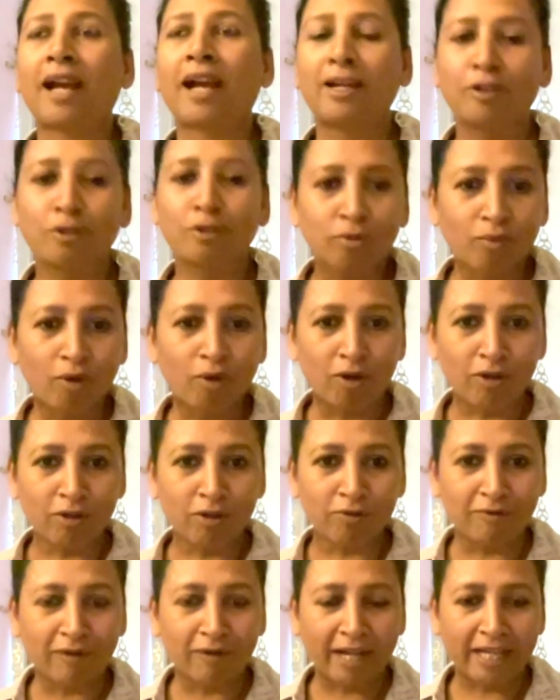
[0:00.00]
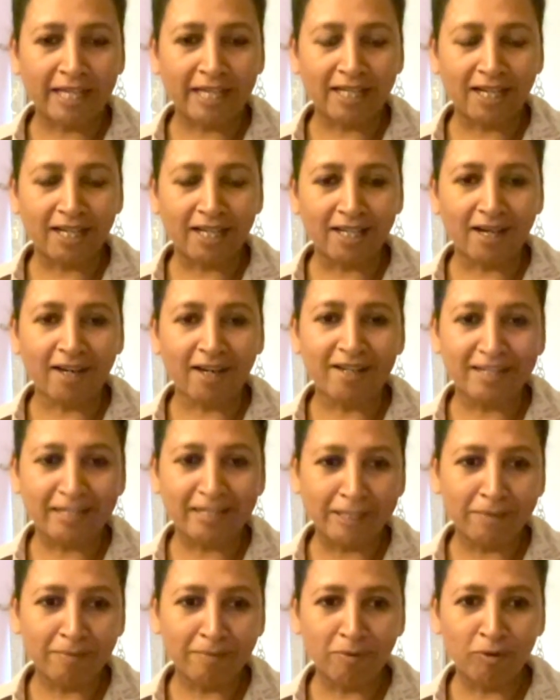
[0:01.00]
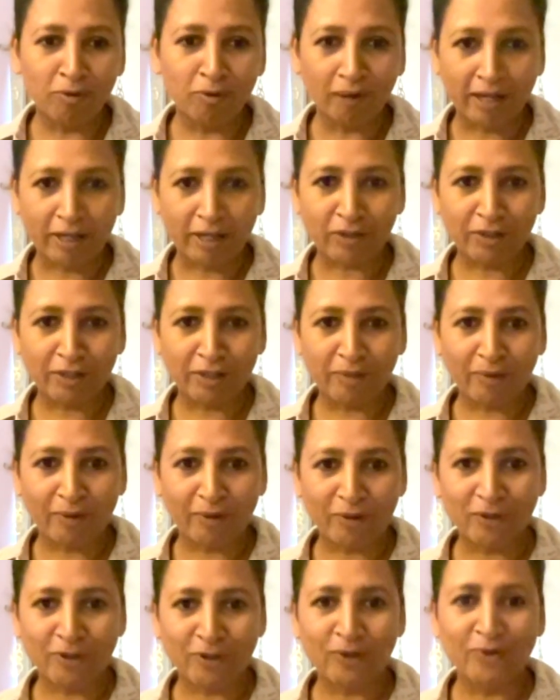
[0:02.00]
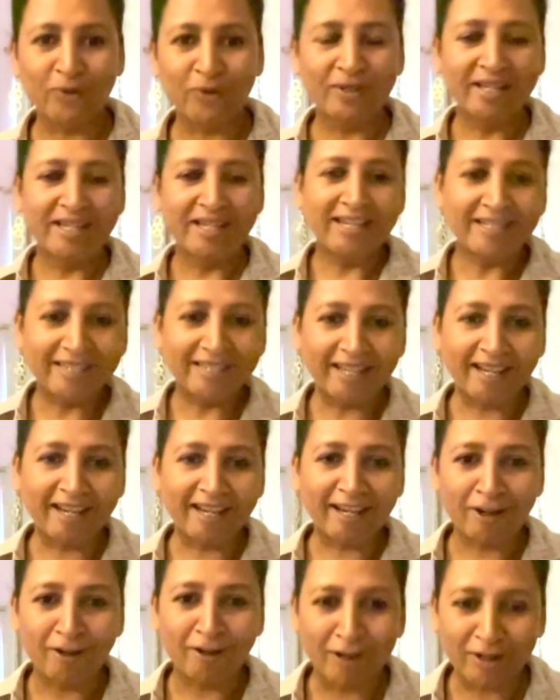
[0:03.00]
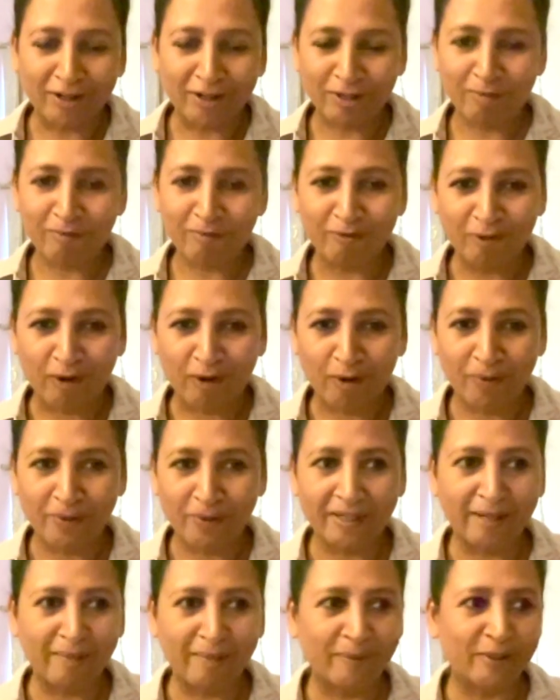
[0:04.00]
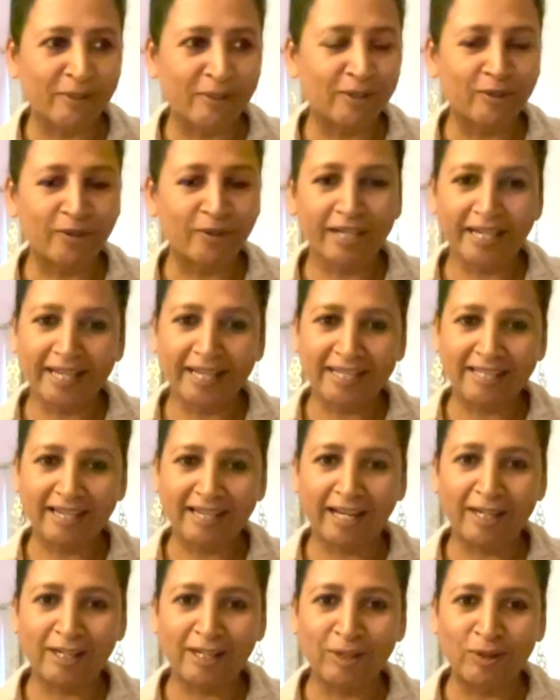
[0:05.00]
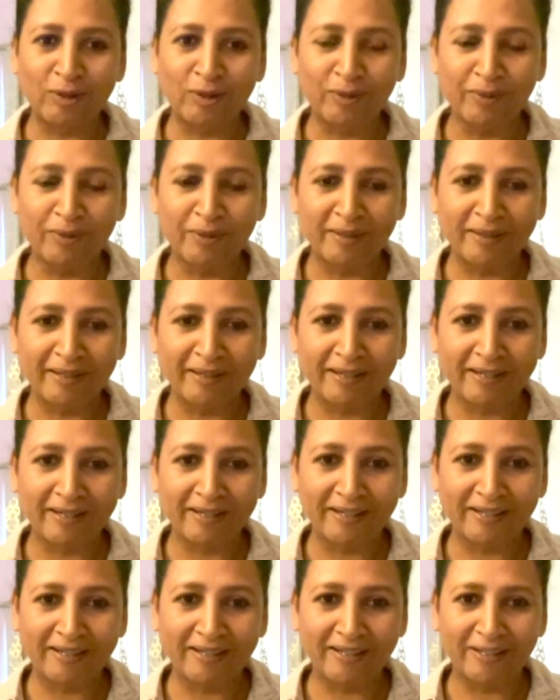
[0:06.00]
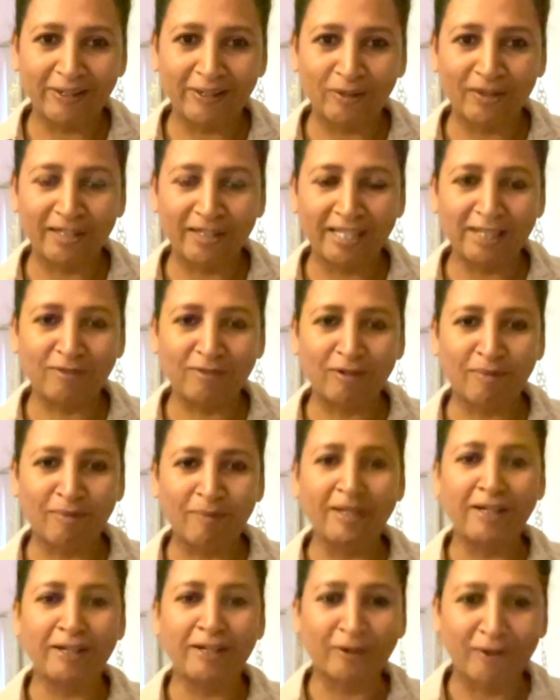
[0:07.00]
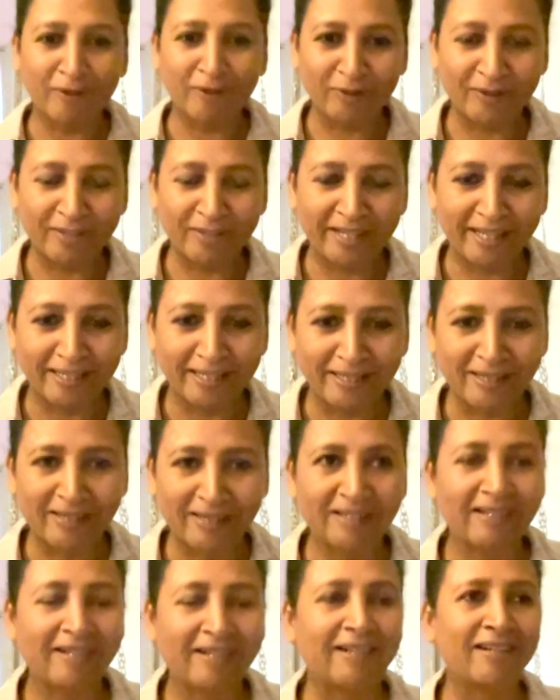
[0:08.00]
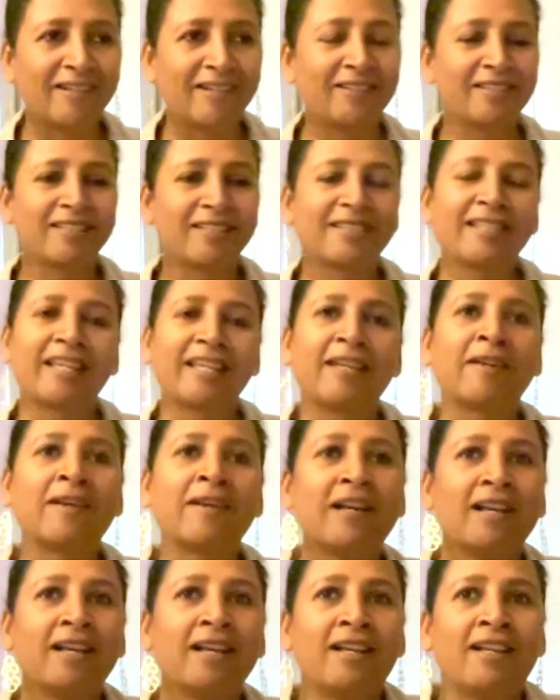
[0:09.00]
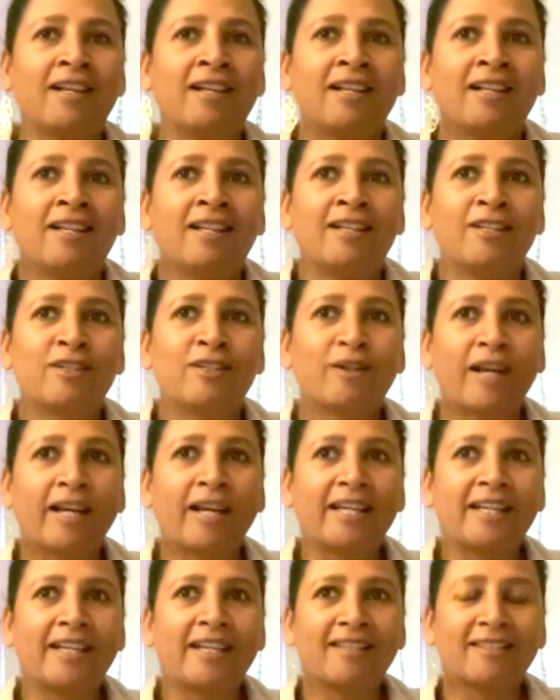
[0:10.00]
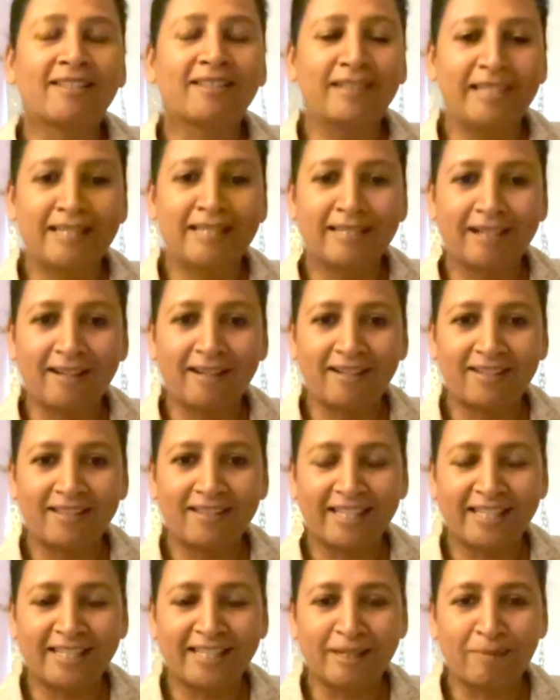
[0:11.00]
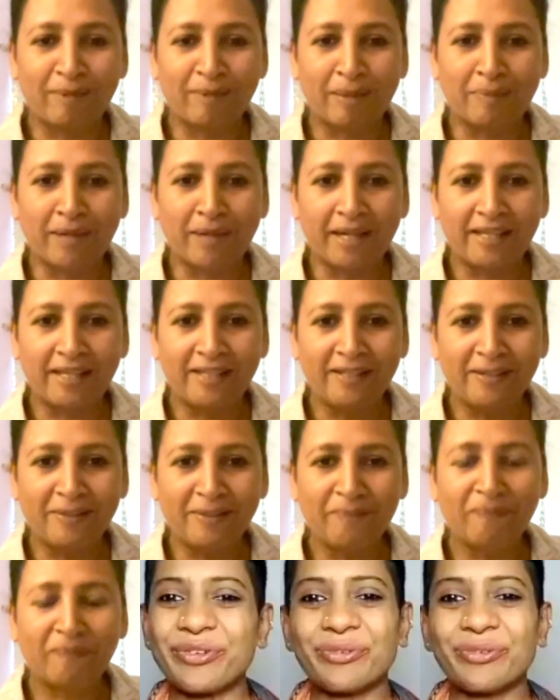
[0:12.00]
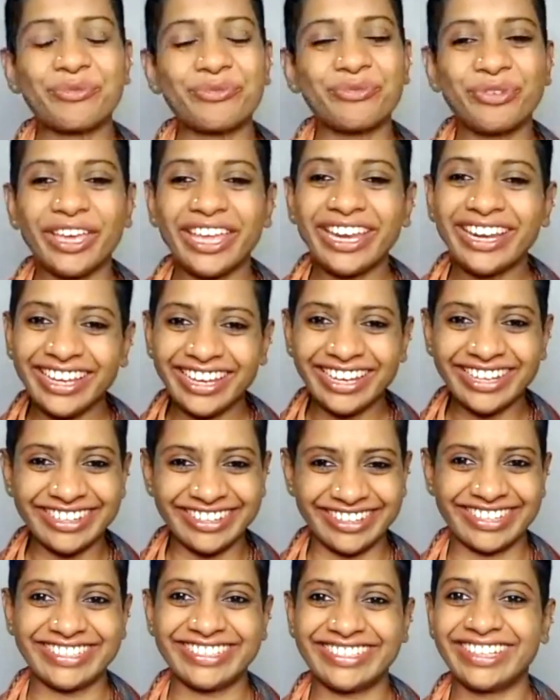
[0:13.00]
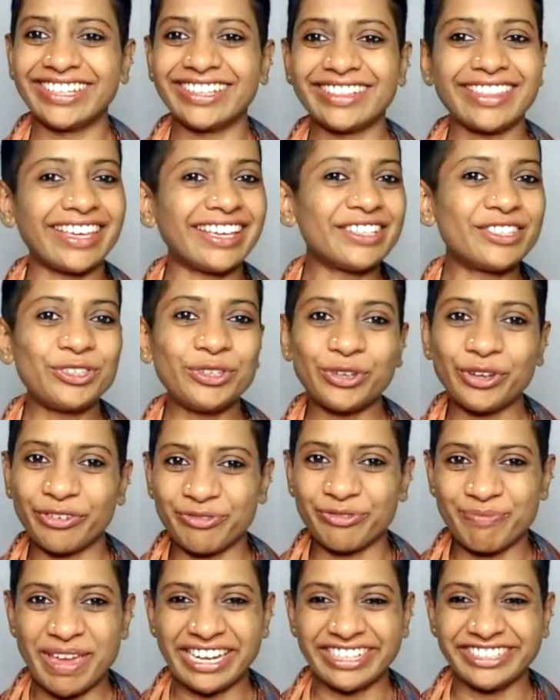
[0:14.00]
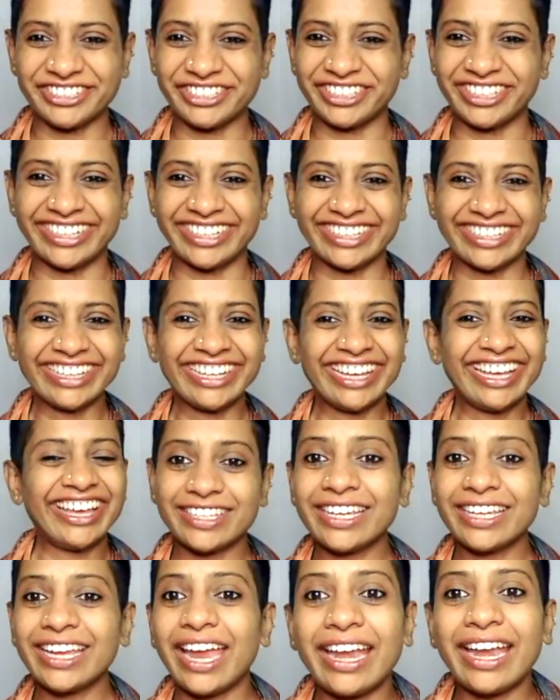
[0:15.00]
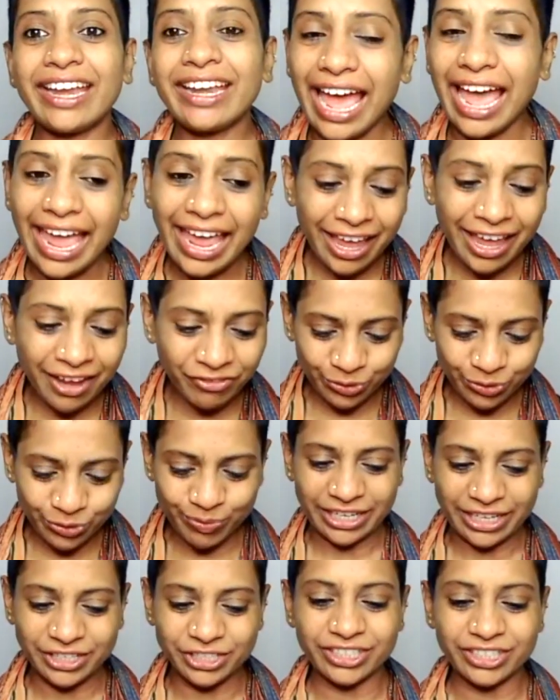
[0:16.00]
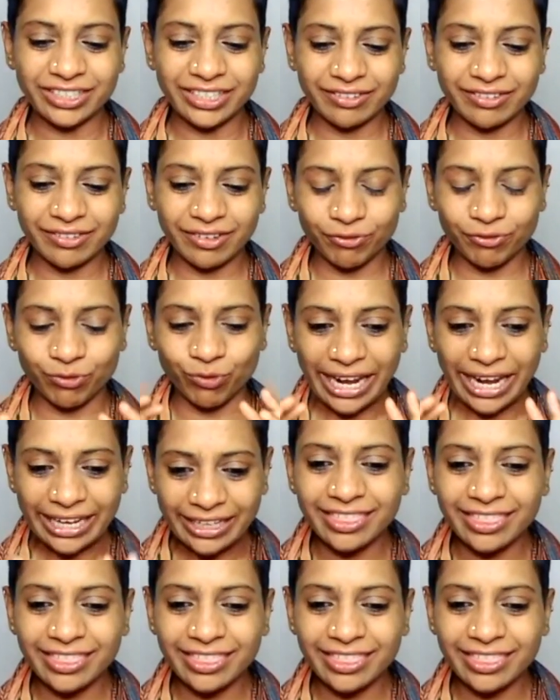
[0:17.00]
I do want to find a young team who actually wants to take ColorAshram forward. I'm also looking at handing over, things from here on to the next this thing. So I guess these are things in my mind. Very interesting things you have mentioned. And I have to mention one